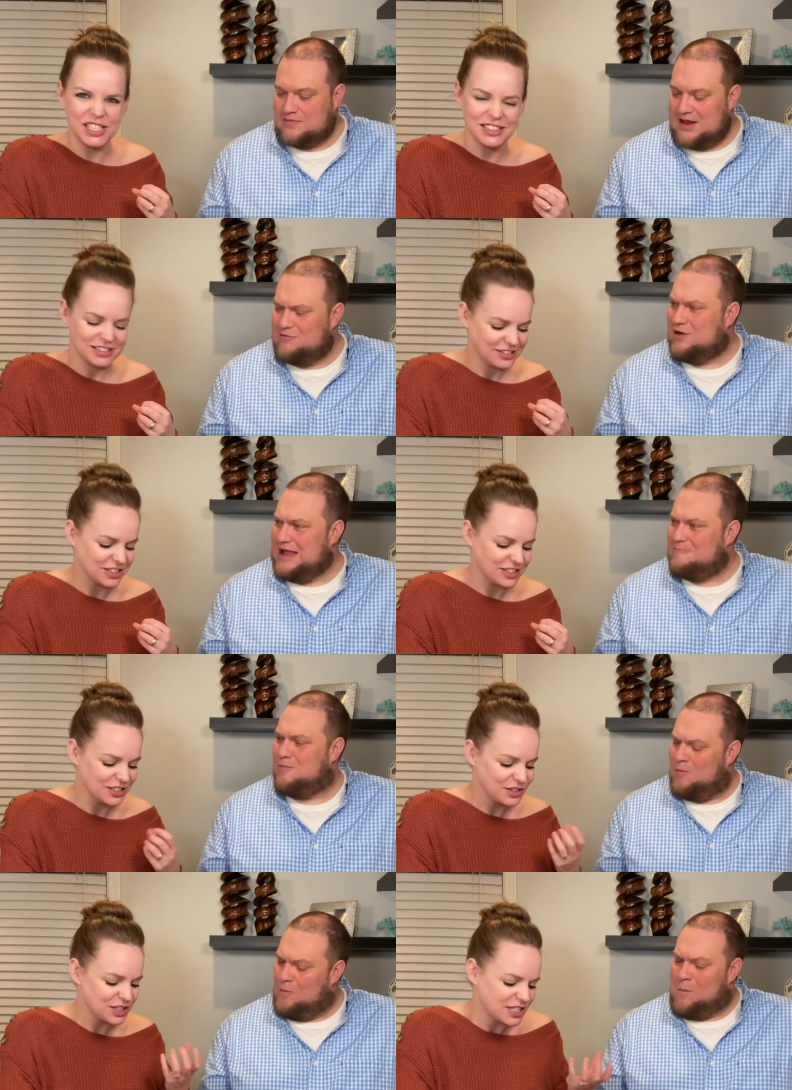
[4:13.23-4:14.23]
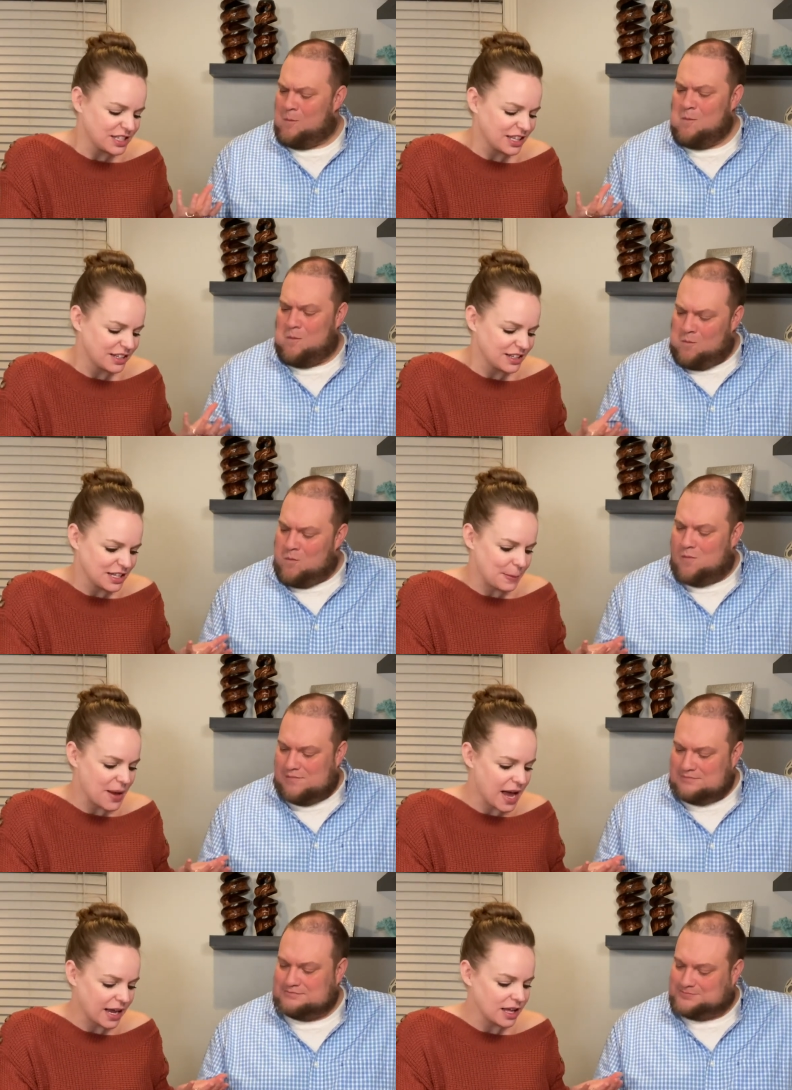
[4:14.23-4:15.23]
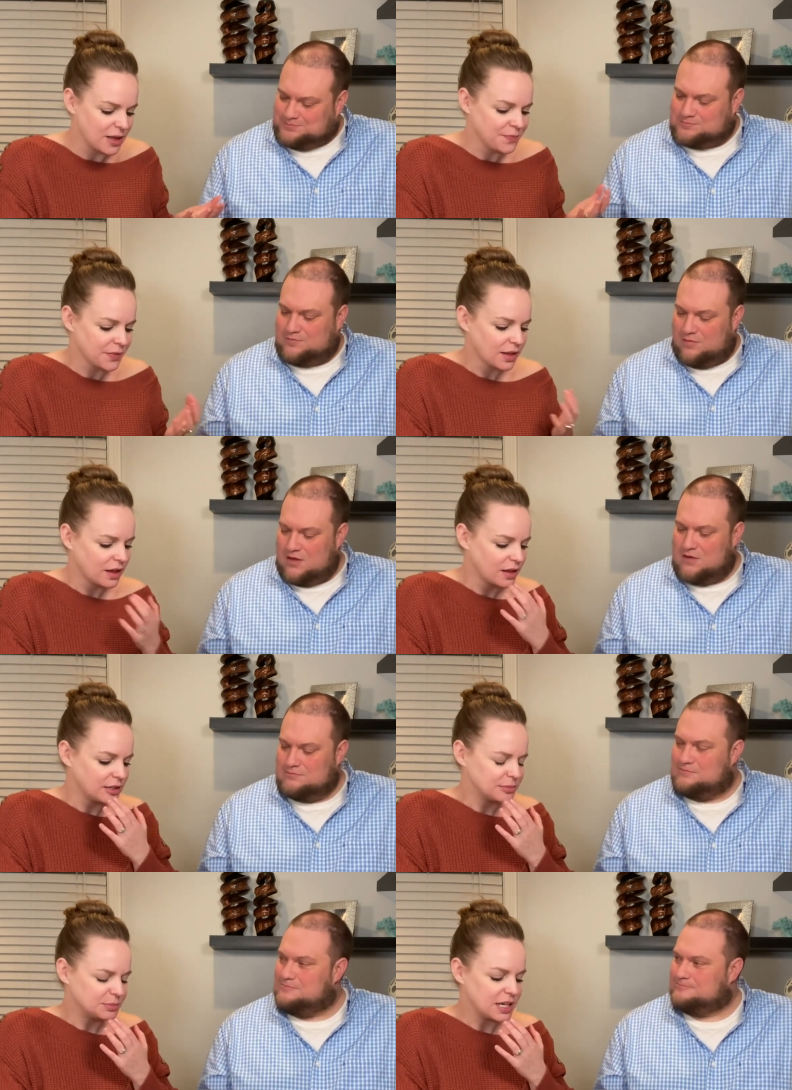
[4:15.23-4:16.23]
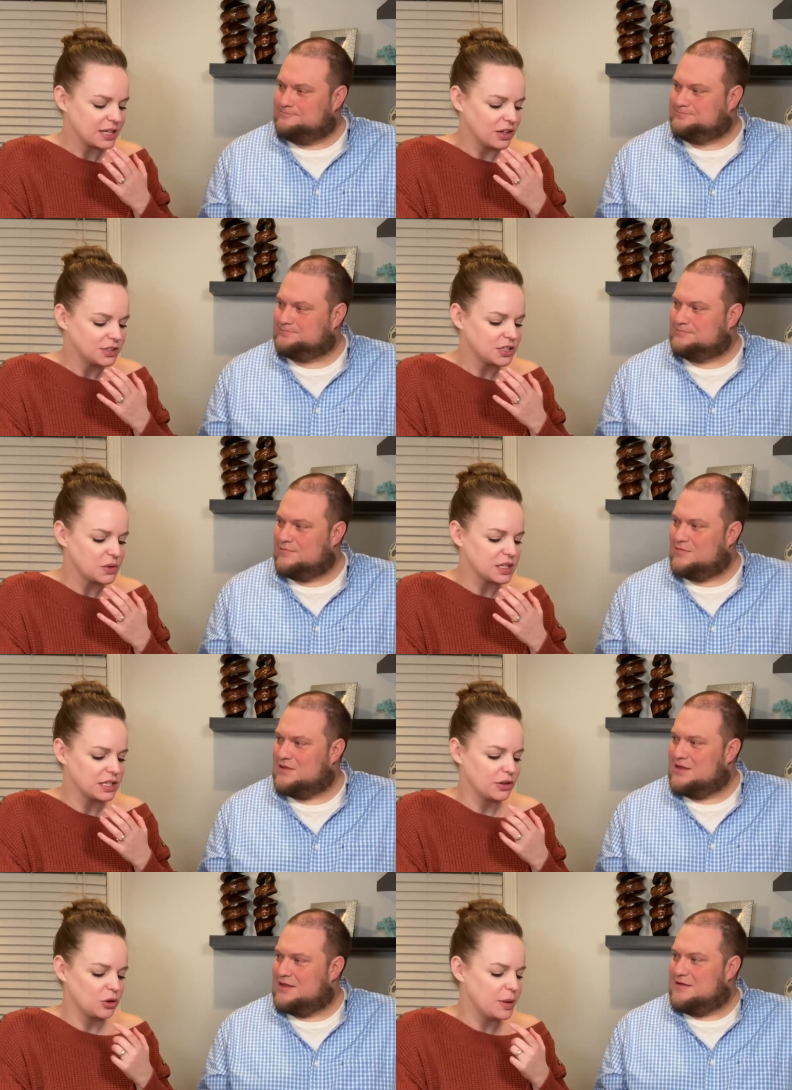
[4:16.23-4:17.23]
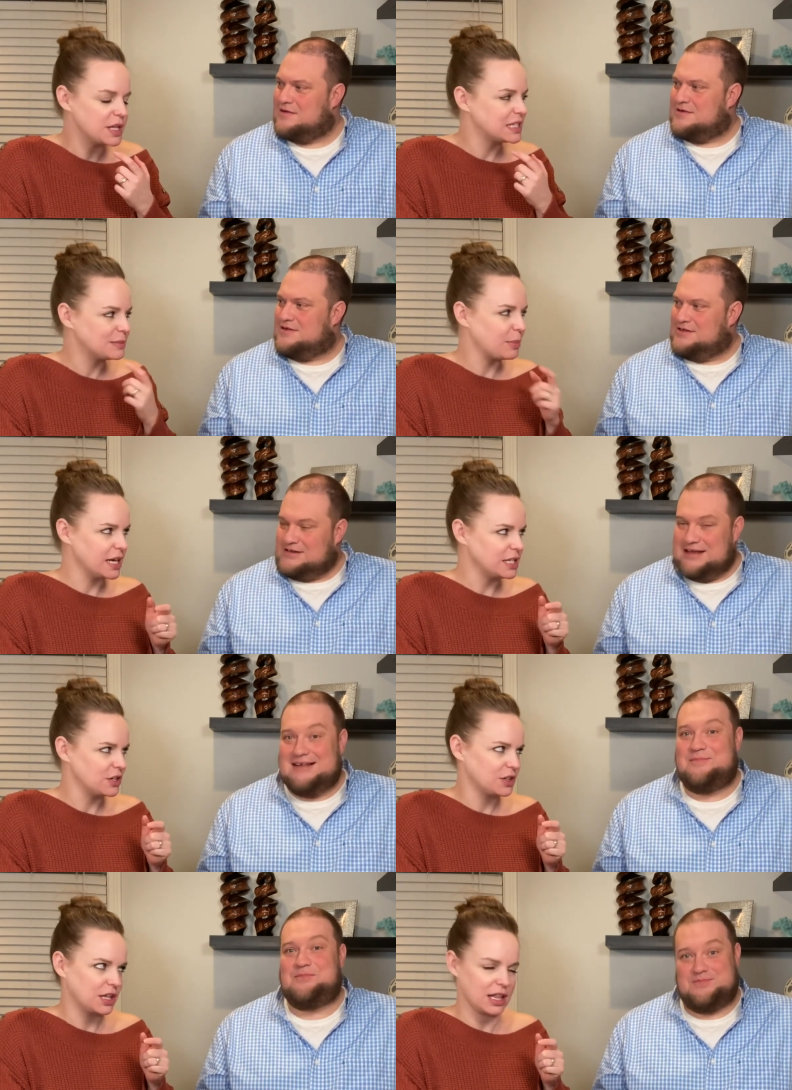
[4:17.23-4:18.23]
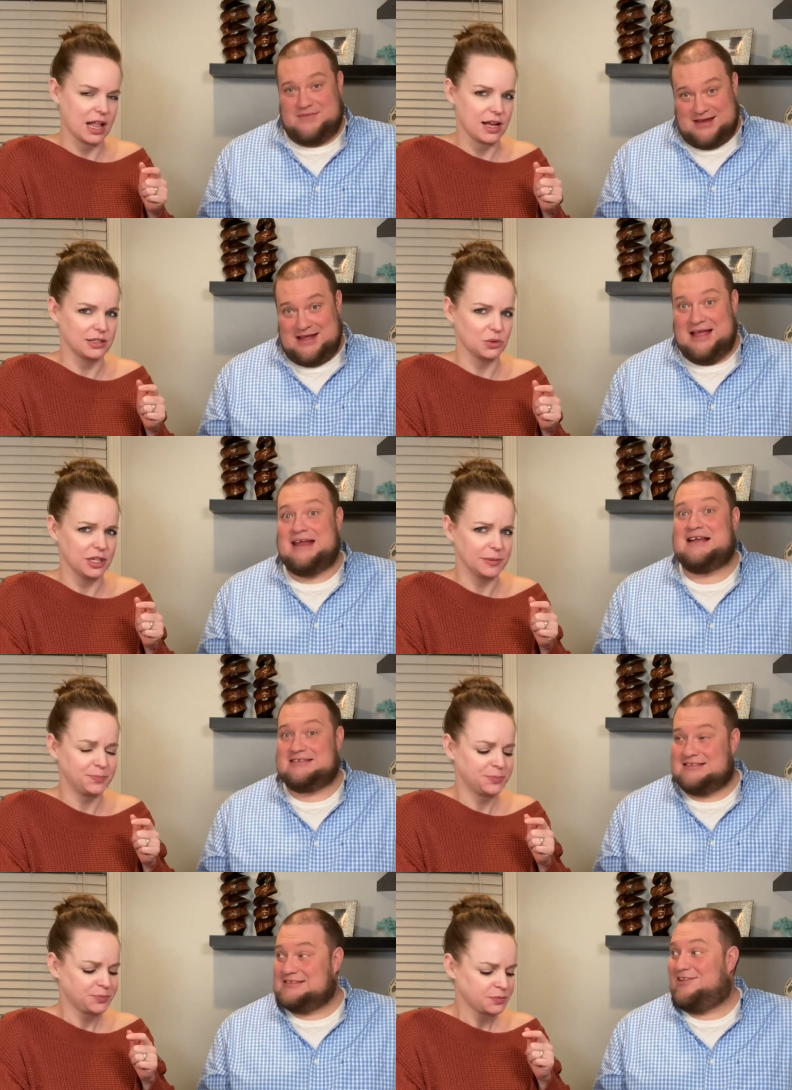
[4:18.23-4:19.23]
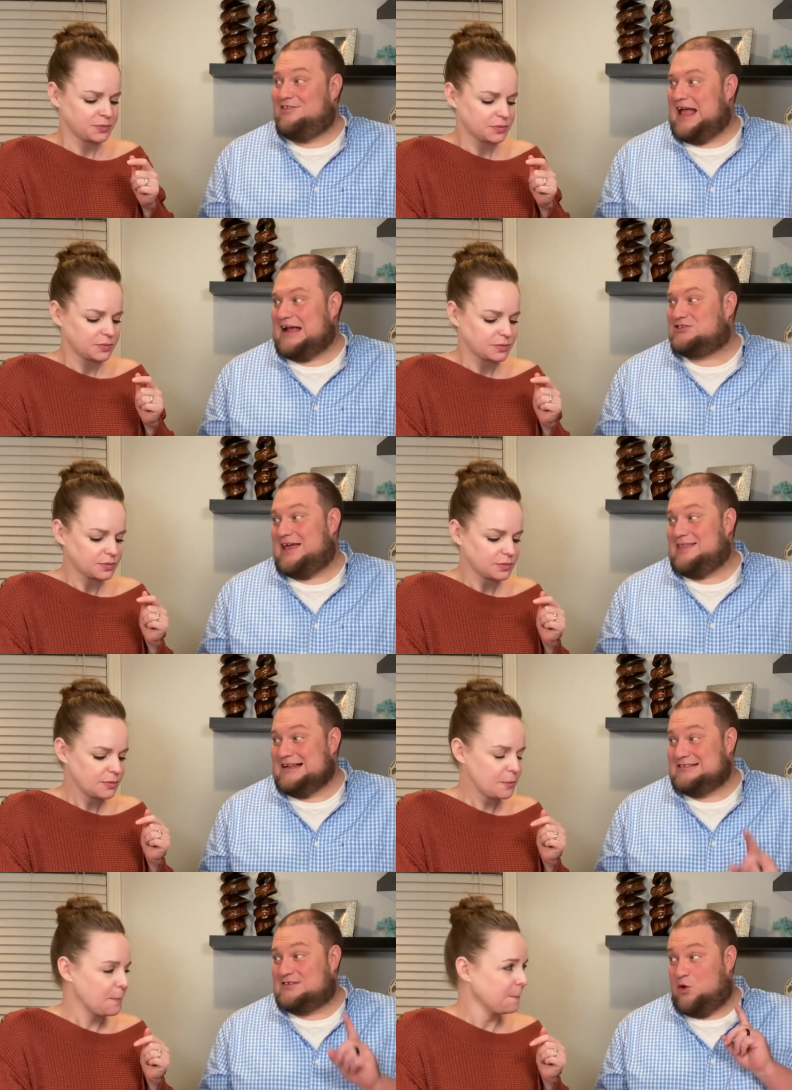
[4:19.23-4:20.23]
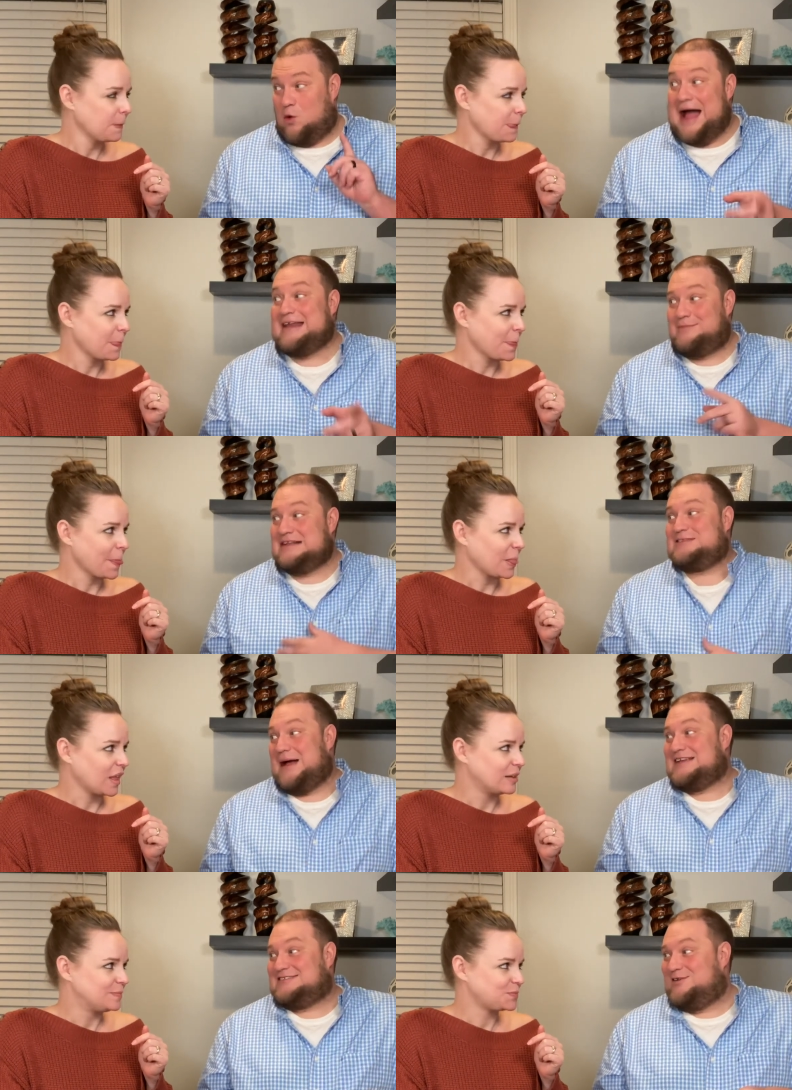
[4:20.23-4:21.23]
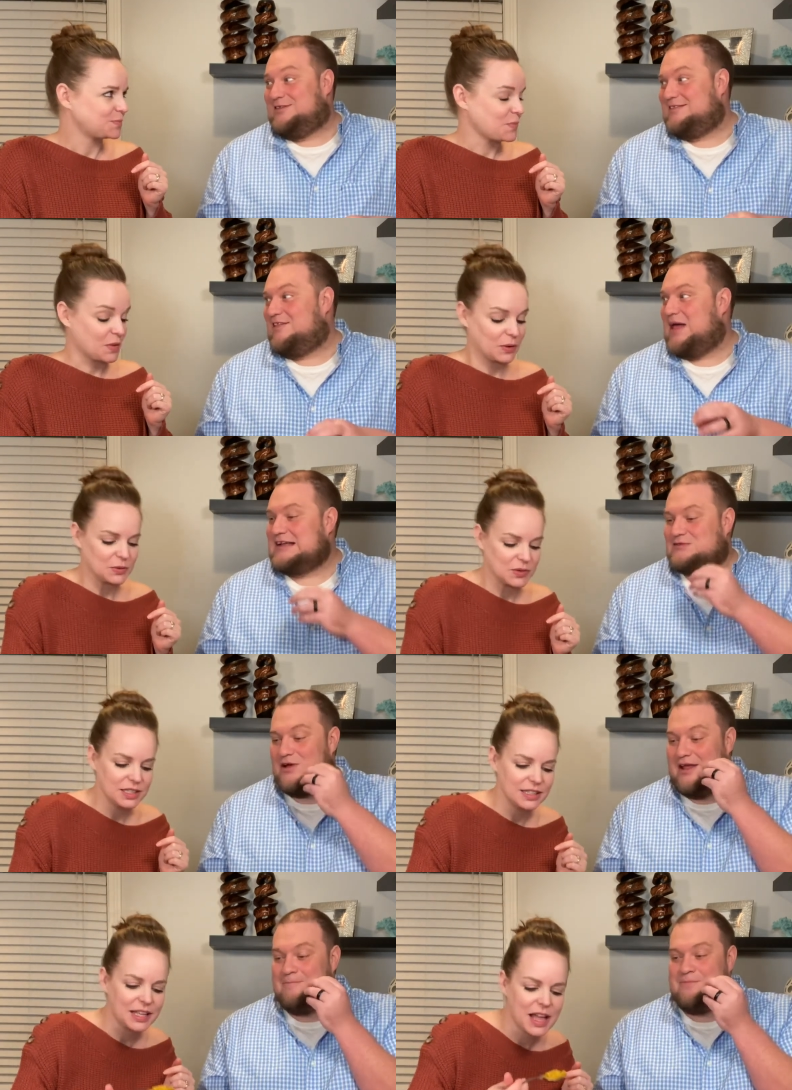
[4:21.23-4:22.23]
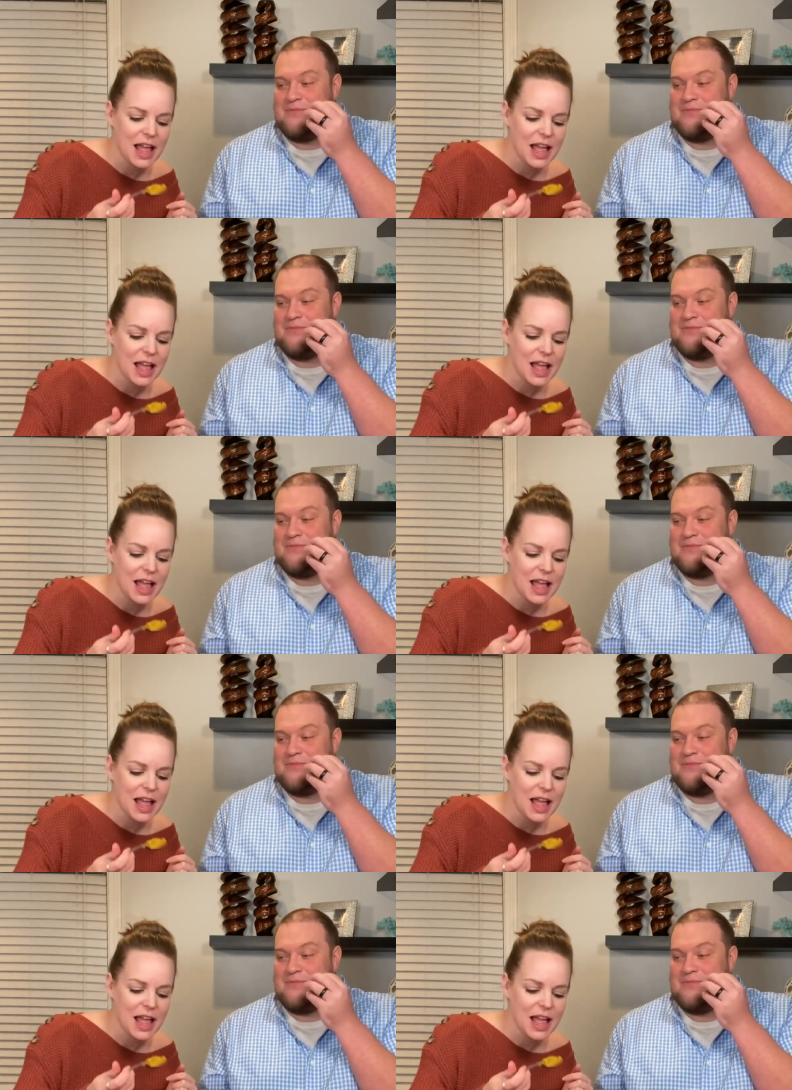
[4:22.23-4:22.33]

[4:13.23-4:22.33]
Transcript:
Speaker 1: and right. gross because it, it's in a packet, but it also is a little bit spicier than the last. It one. It is.
Speaker 2: It's a actually I think it's quite a bit spicier than the last really? one.